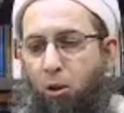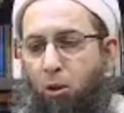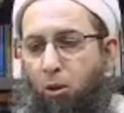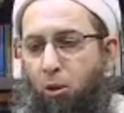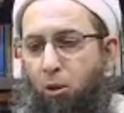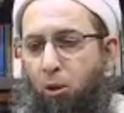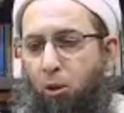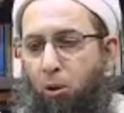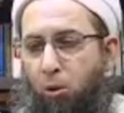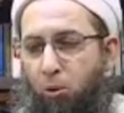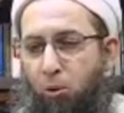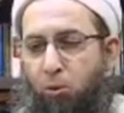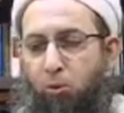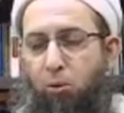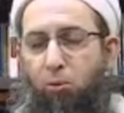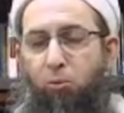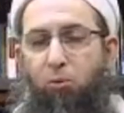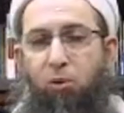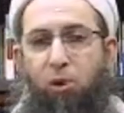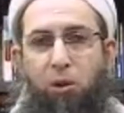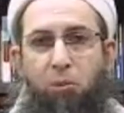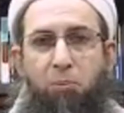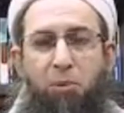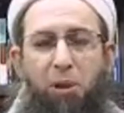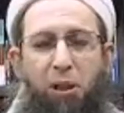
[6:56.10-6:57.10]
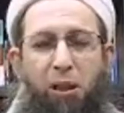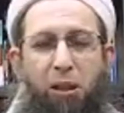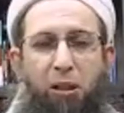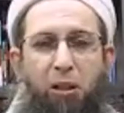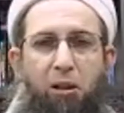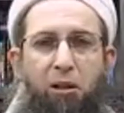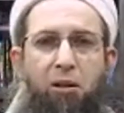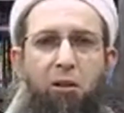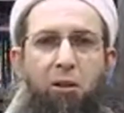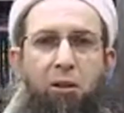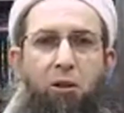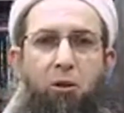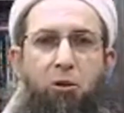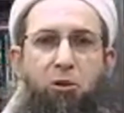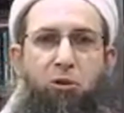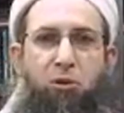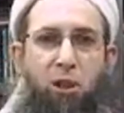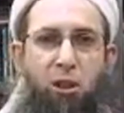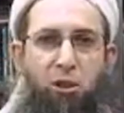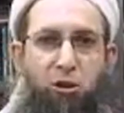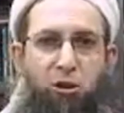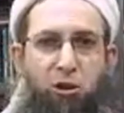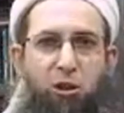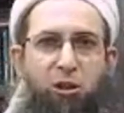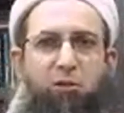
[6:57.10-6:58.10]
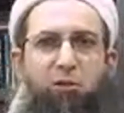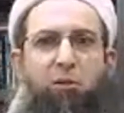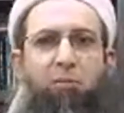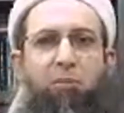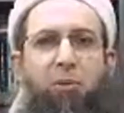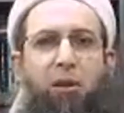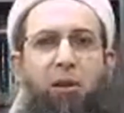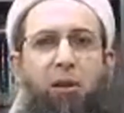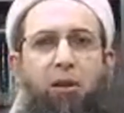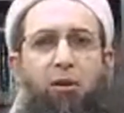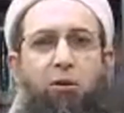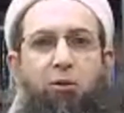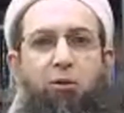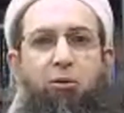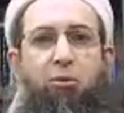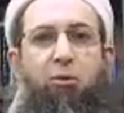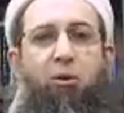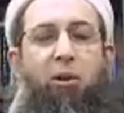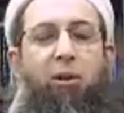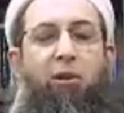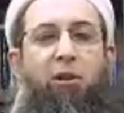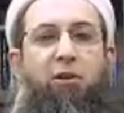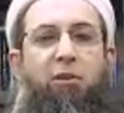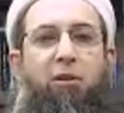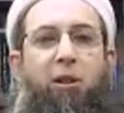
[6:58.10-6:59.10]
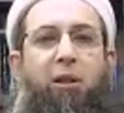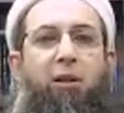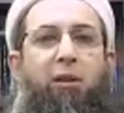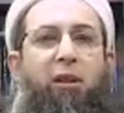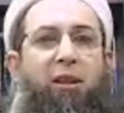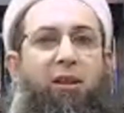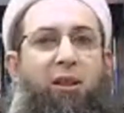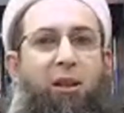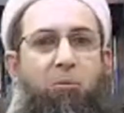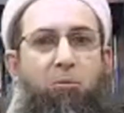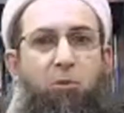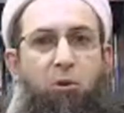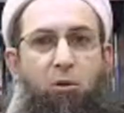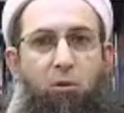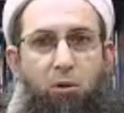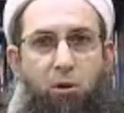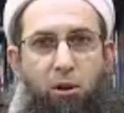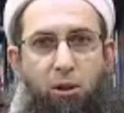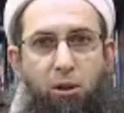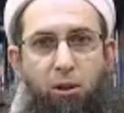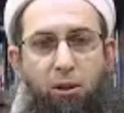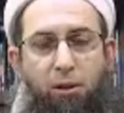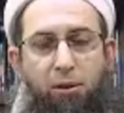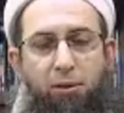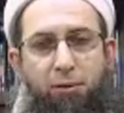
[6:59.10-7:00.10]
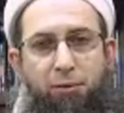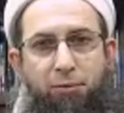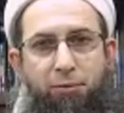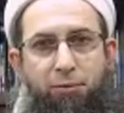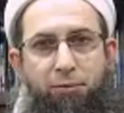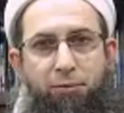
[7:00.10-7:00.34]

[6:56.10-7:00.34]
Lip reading: whose teachings will be used to understand Kitabullah.